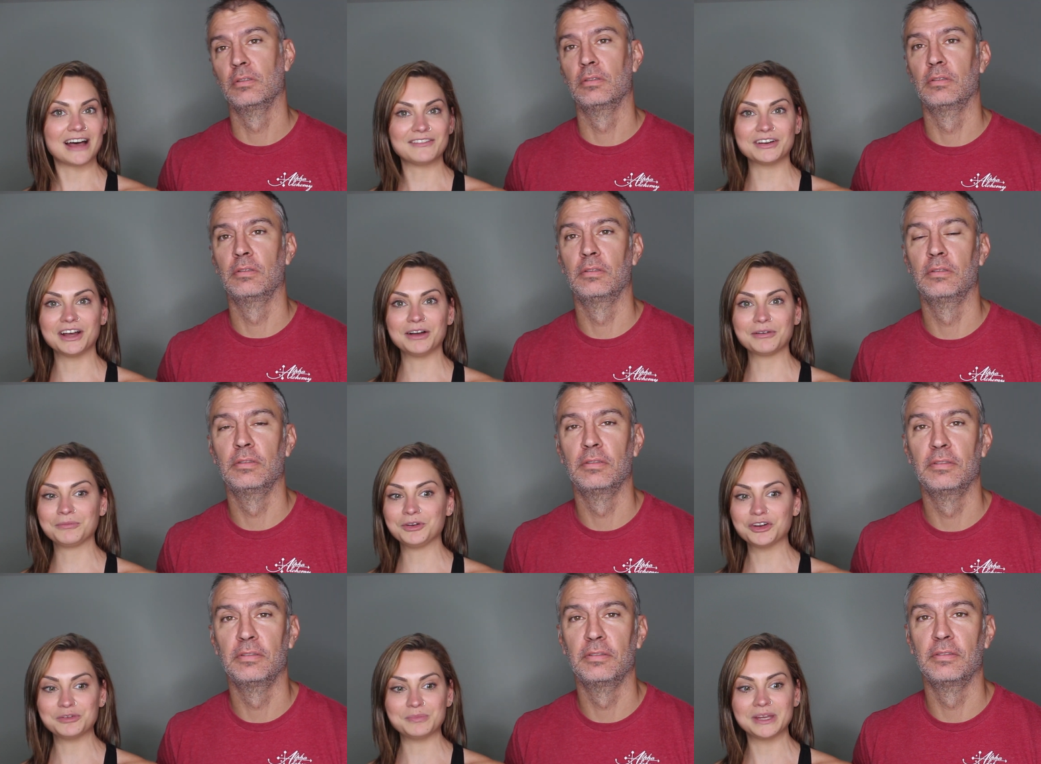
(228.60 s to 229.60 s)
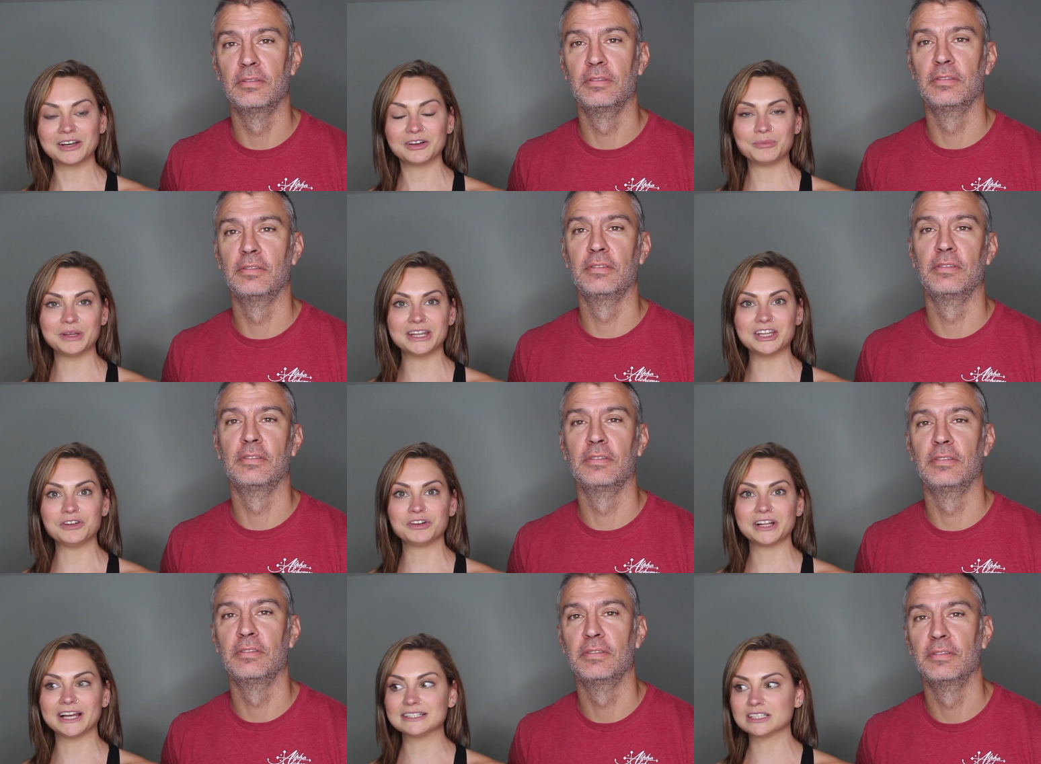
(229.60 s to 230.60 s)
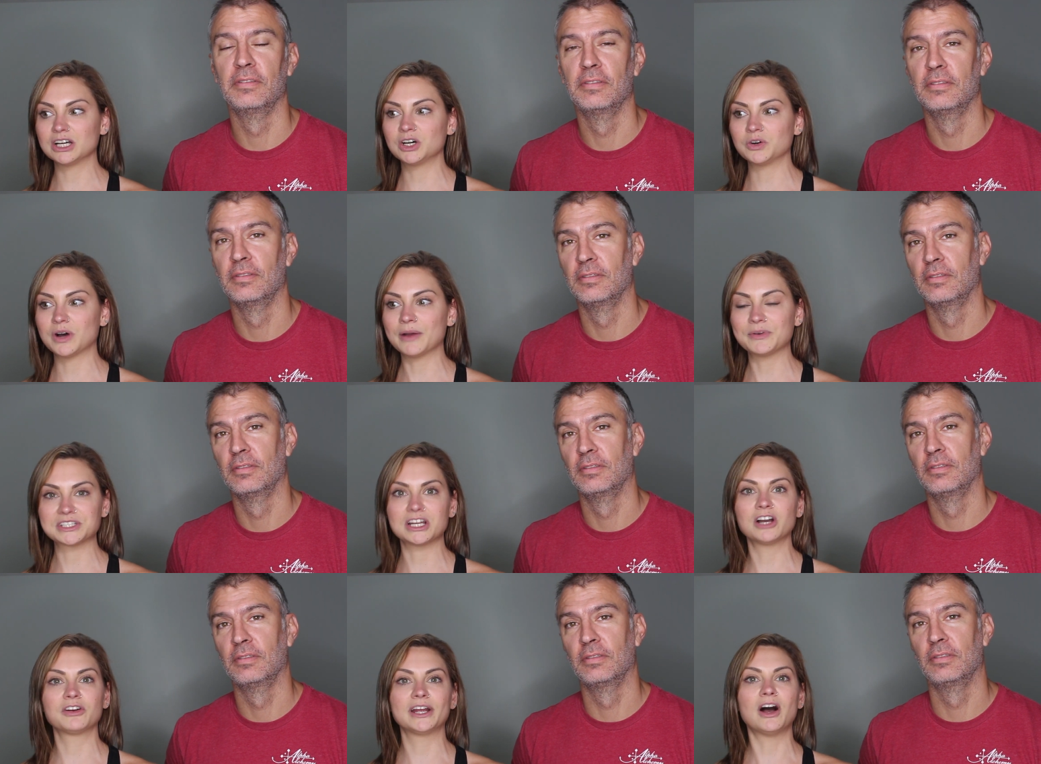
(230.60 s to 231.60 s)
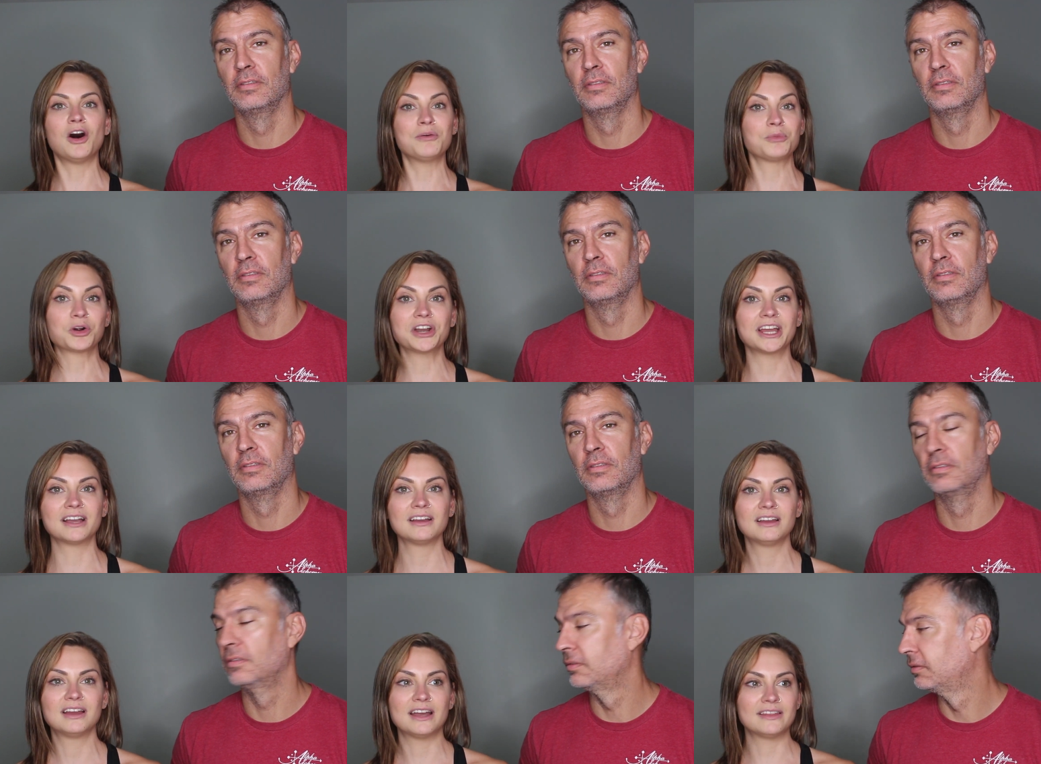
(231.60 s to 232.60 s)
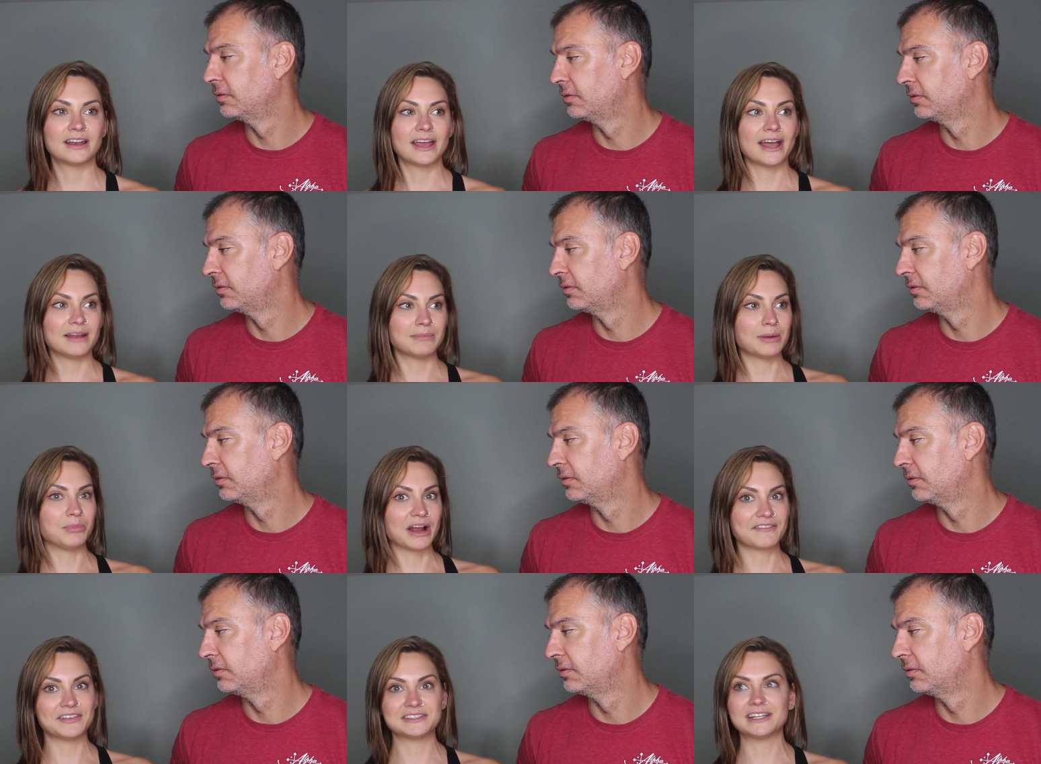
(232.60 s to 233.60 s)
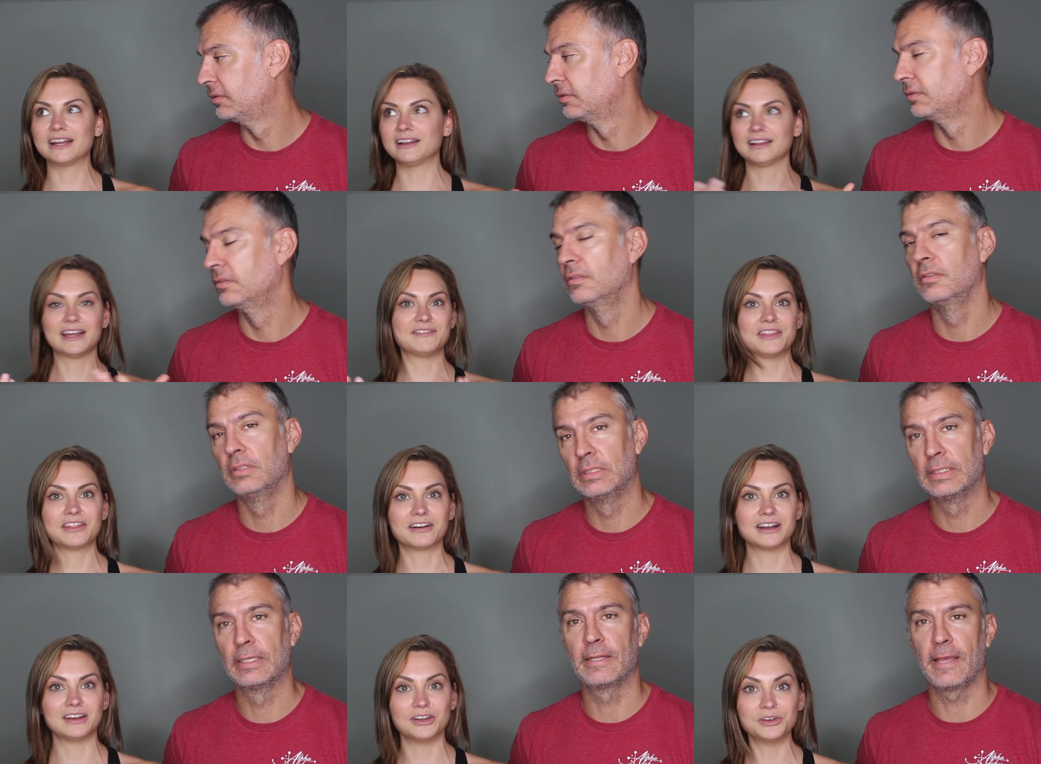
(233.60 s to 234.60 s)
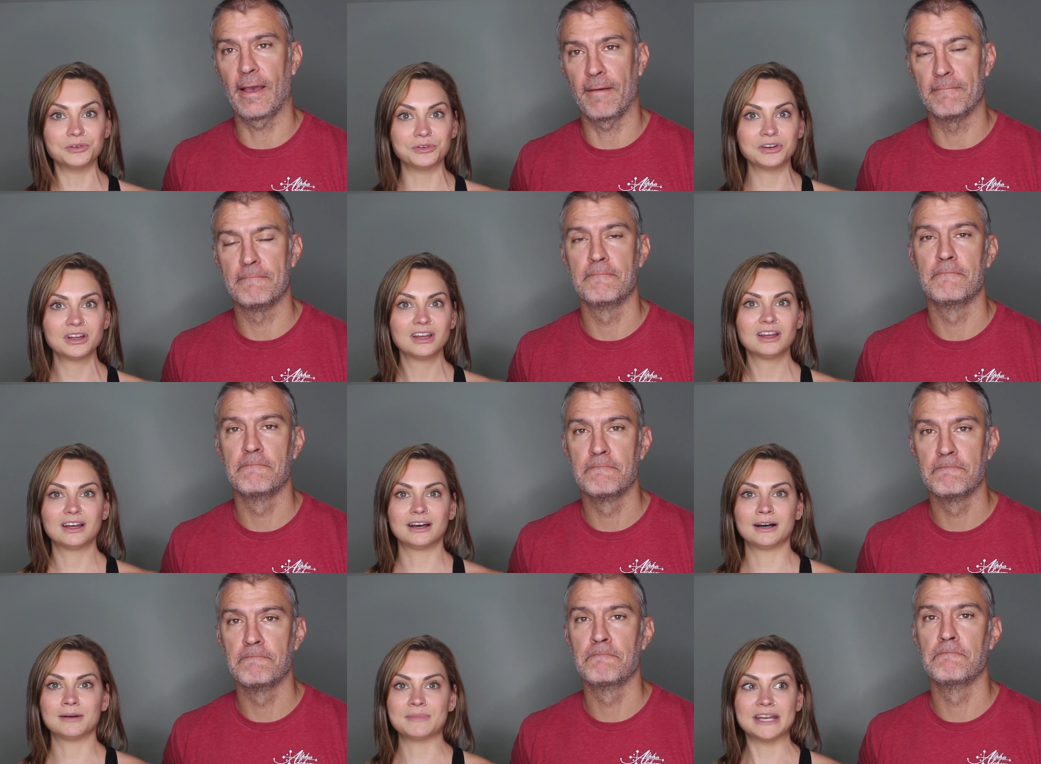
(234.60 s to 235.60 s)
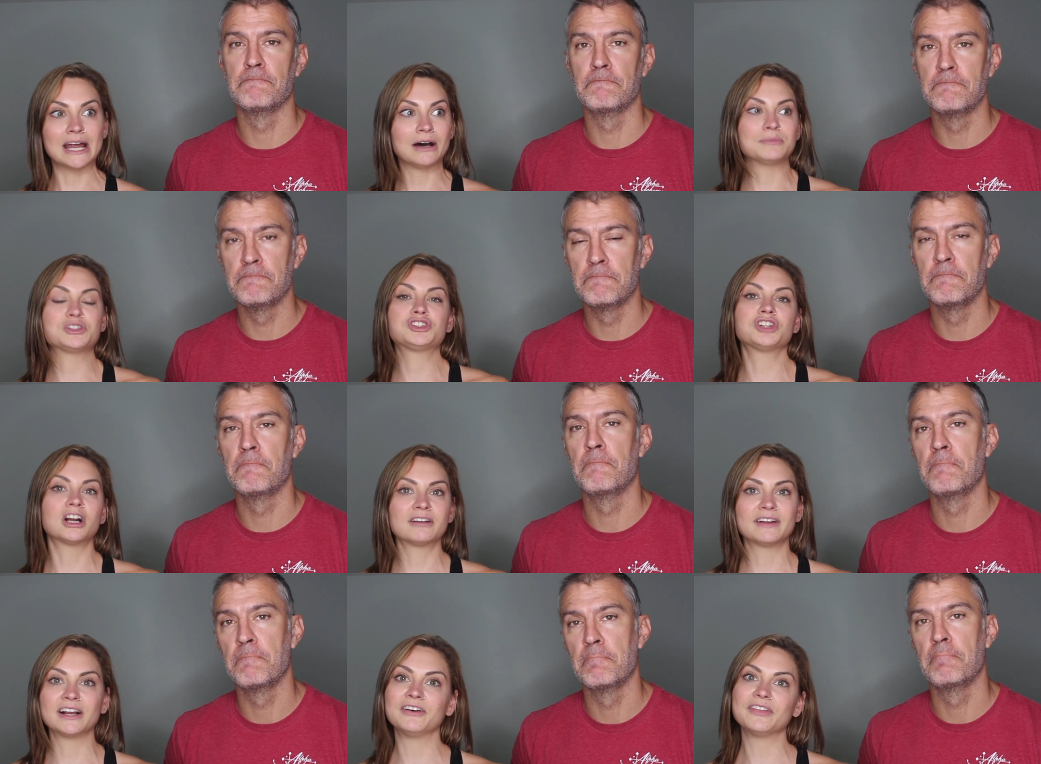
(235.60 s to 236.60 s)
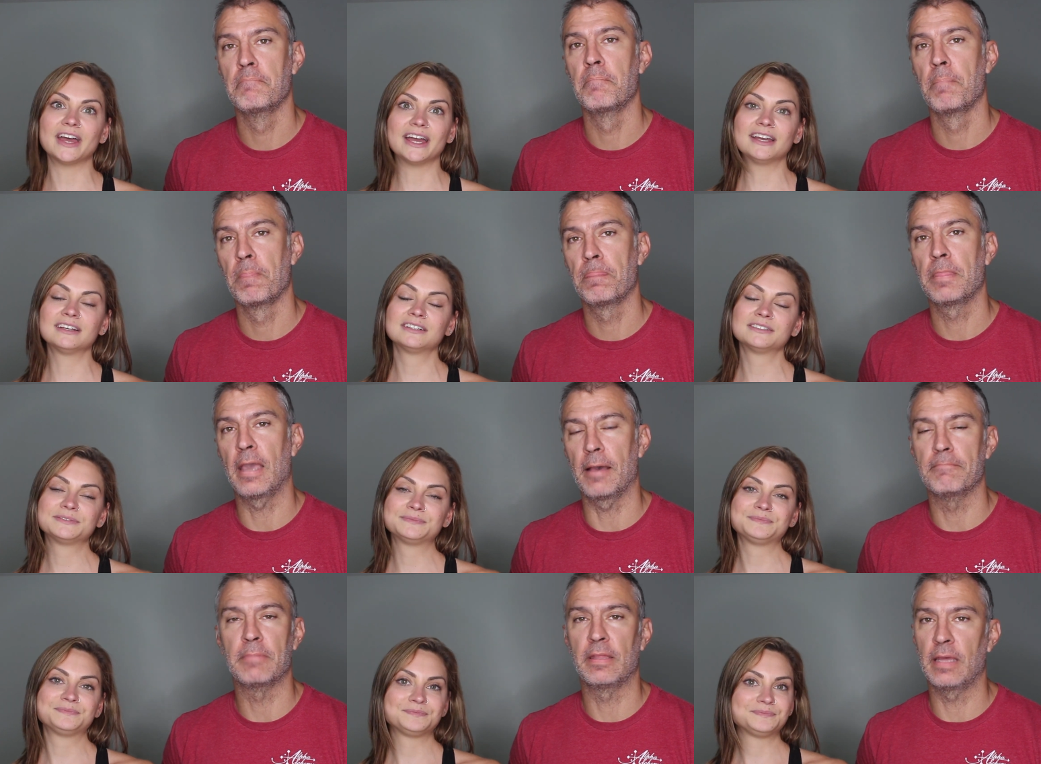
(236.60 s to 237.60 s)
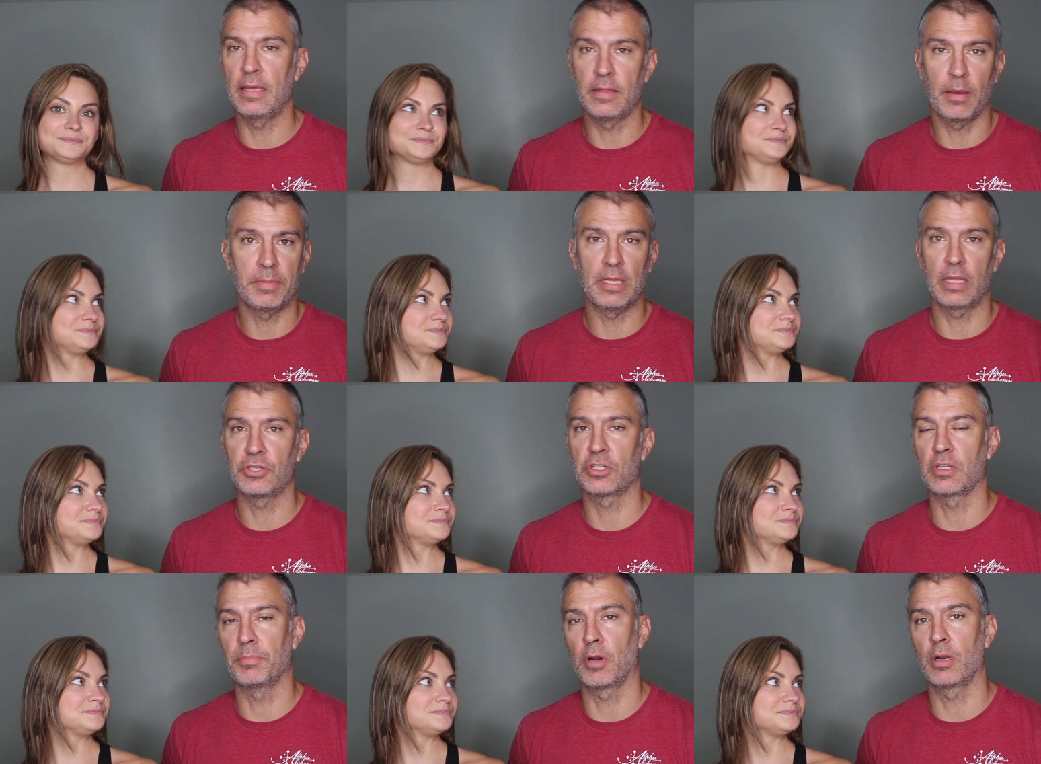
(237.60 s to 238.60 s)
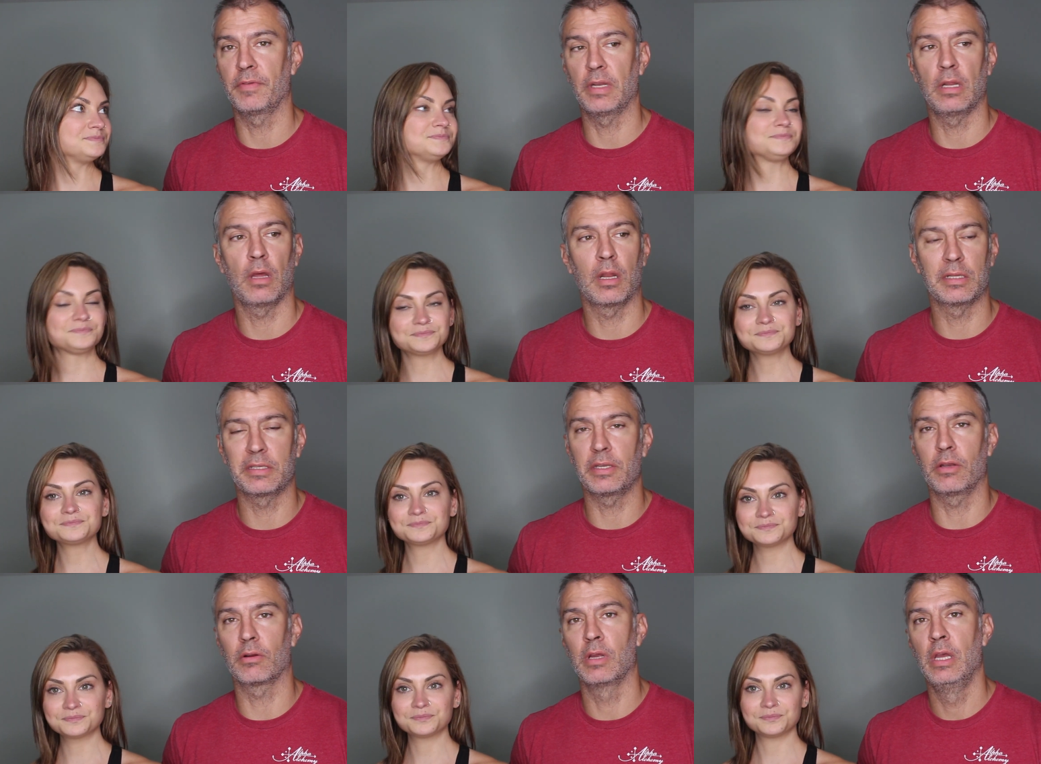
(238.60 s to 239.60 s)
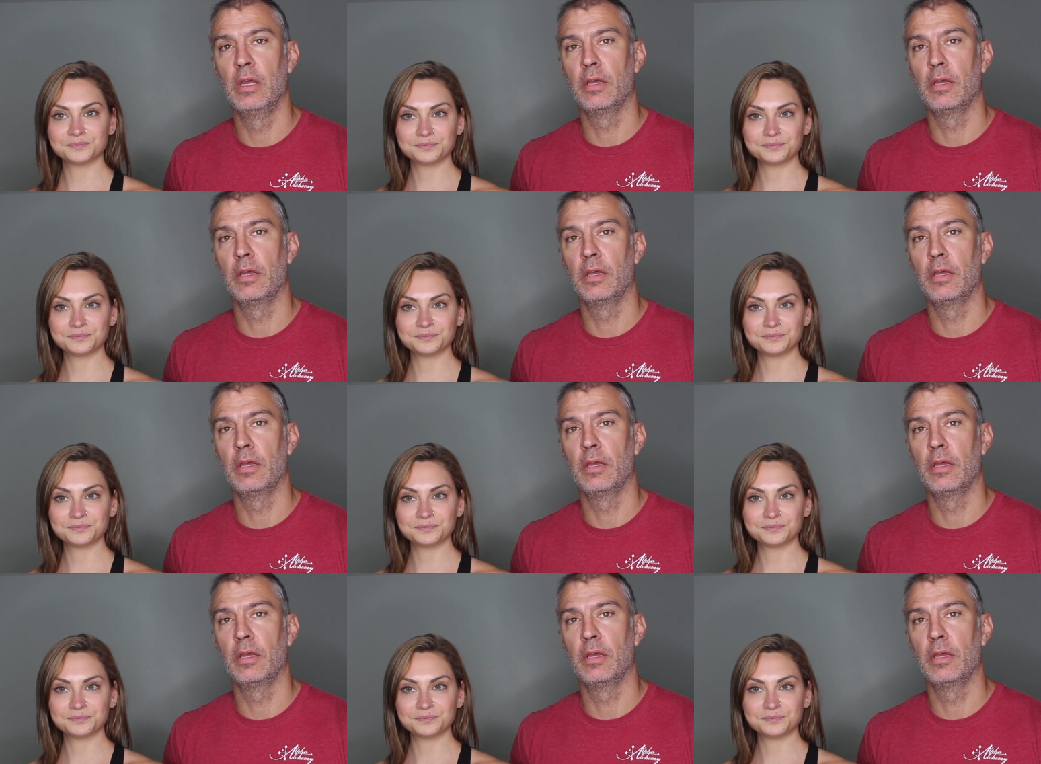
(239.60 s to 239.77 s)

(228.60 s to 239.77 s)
Speaker 1: have a good meal, but then you realize, oh, I wasn't hungry all morning, and then I had my breakfast at 11:30
Speaker 2: noon, and now I'm starving all day. Yeah, and I mean that's just a part of it. And honestly, you're